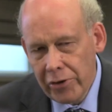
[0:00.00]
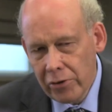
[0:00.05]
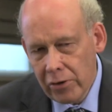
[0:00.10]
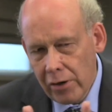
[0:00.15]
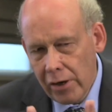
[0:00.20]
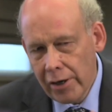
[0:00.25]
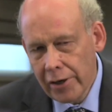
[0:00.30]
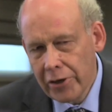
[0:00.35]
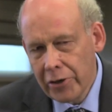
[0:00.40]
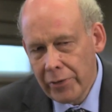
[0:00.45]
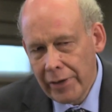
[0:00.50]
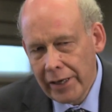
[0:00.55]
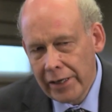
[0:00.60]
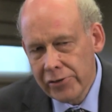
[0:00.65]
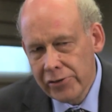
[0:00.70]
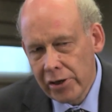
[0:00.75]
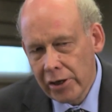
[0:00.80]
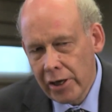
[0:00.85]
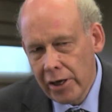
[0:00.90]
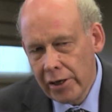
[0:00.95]
you're arguing
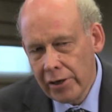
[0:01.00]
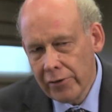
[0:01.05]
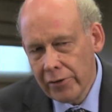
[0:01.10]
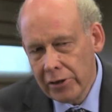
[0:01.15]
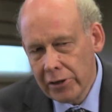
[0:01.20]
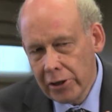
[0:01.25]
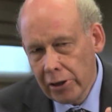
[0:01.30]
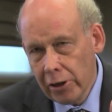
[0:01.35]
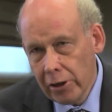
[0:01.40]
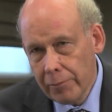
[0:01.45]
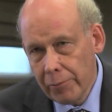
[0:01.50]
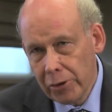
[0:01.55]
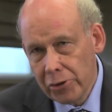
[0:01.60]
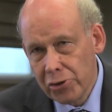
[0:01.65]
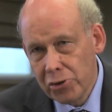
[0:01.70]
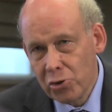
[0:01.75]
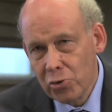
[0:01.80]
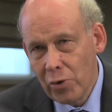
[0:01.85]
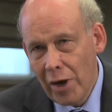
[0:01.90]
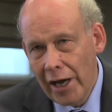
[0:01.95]
is that kind of the deliberate
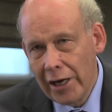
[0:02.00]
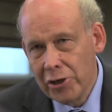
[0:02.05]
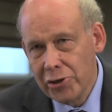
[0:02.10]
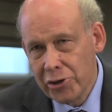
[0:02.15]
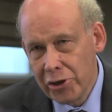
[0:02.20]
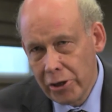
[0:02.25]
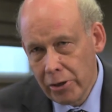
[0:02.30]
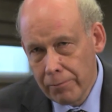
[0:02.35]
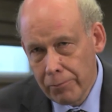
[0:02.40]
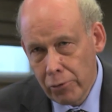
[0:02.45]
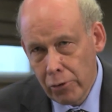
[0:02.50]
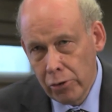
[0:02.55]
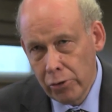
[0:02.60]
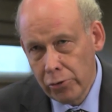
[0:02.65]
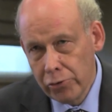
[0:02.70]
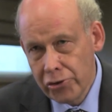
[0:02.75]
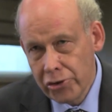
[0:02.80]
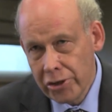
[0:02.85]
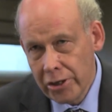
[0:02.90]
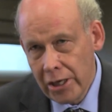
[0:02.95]
strategy
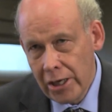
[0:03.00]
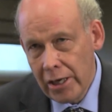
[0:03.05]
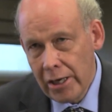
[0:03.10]
approach